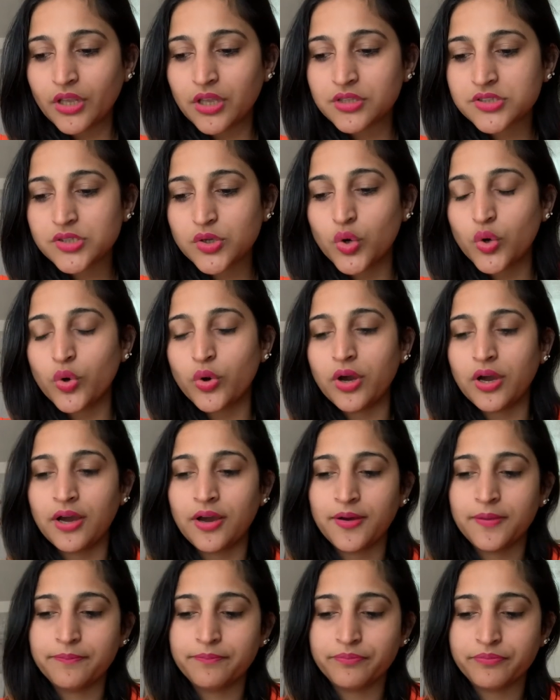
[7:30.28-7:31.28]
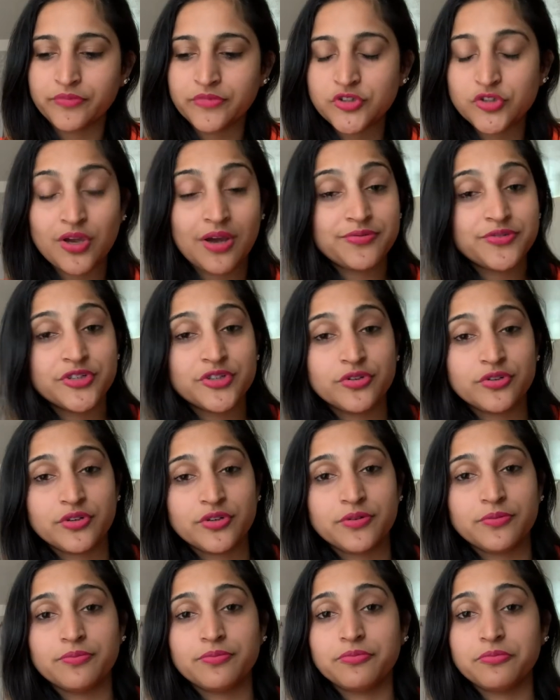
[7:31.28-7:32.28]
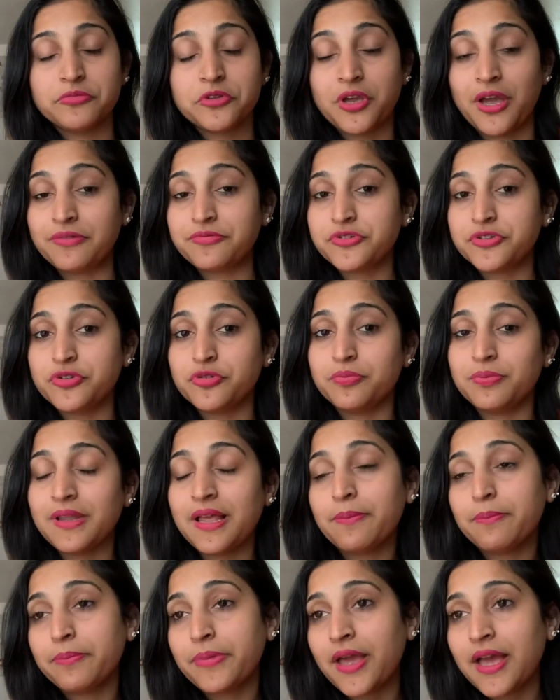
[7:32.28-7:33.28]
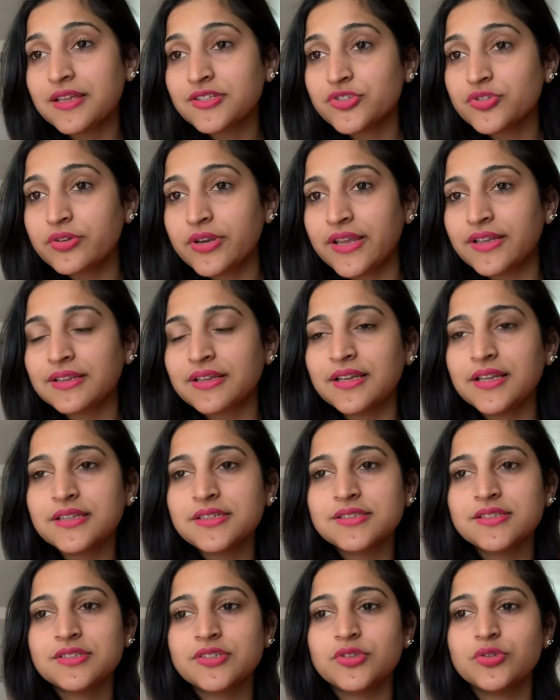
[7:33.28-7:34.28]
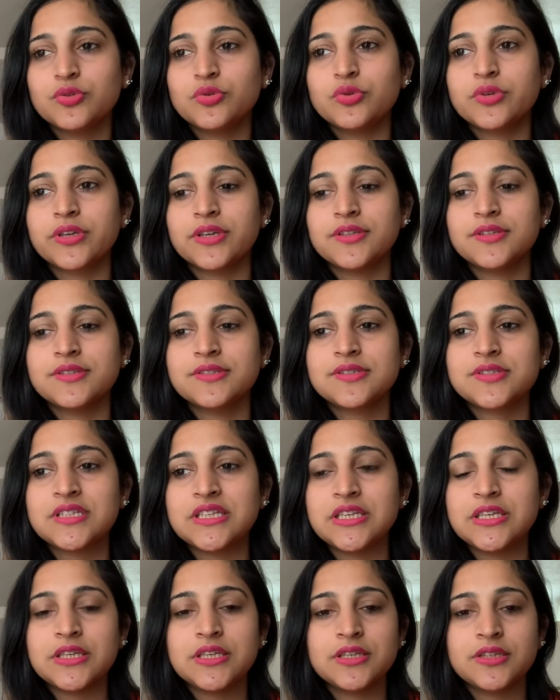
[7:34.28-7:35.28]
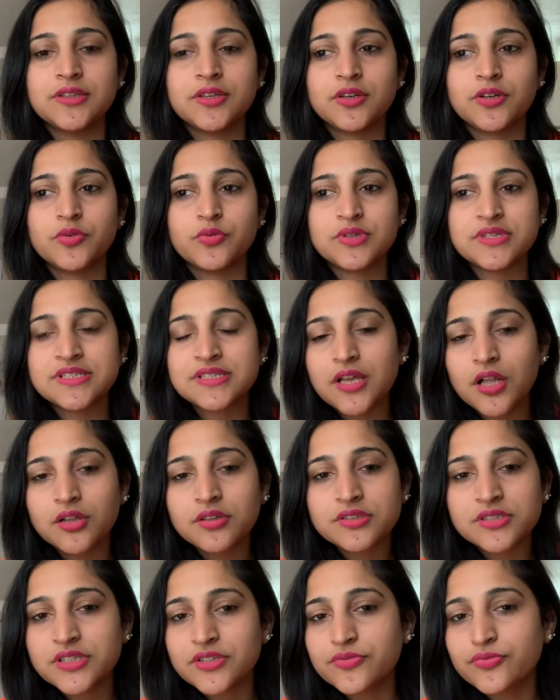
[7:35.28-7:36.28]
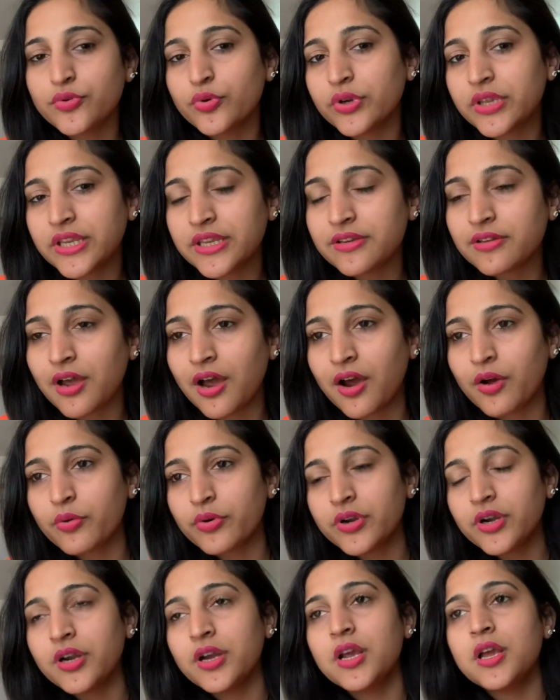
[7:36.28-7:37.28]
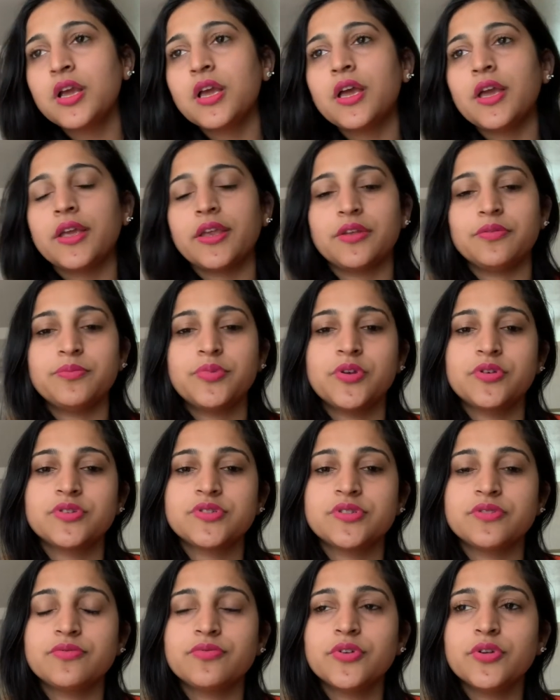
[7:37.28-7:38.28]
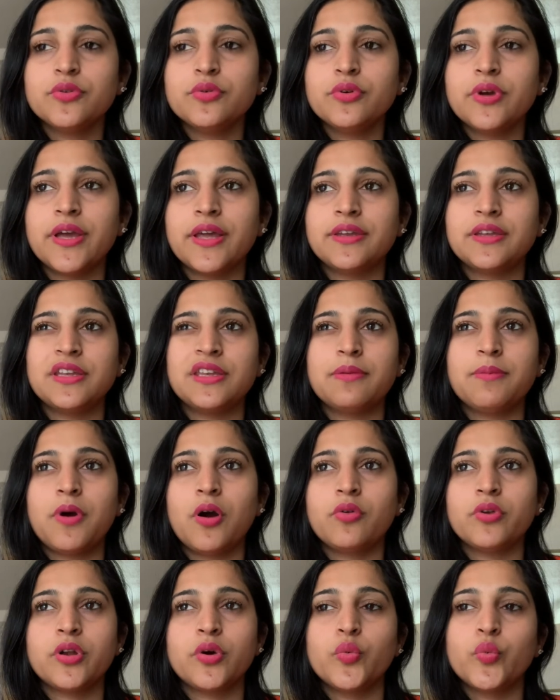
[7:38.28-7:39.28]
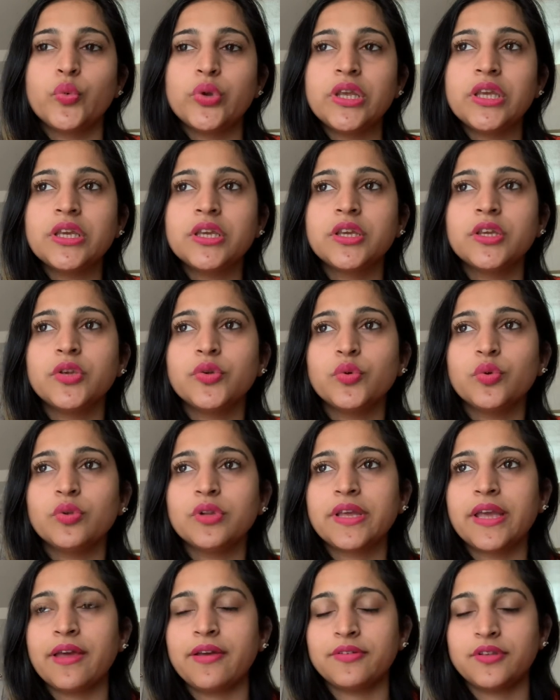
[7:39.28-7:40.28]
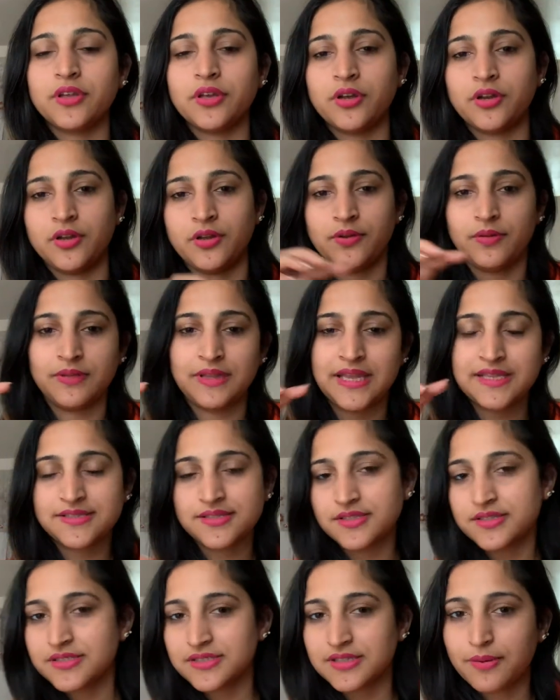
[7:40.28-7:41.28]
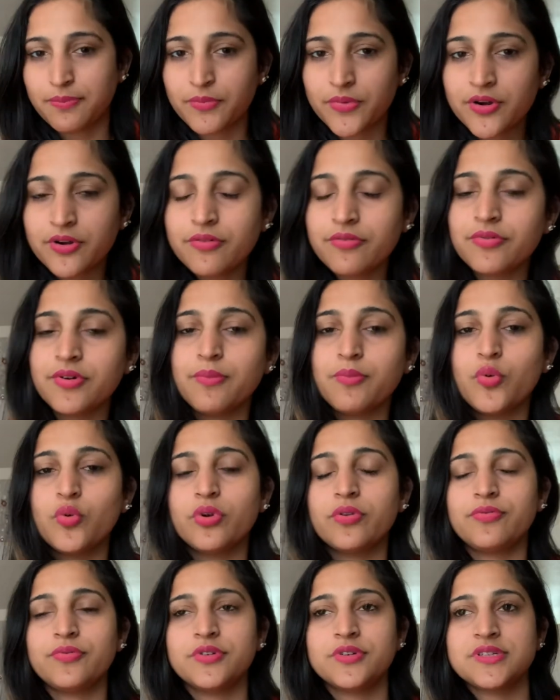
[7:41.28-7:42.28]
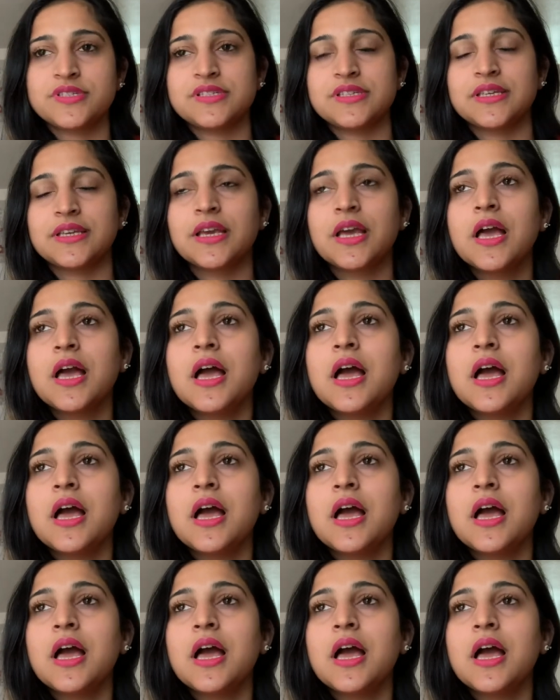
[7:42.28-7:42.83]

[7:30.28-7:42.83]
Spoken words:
So so after you pass your NCLEX, you can see the result in 48 hours in Pearson VUE, and in about a week you'll get a license number from Board of Nursing,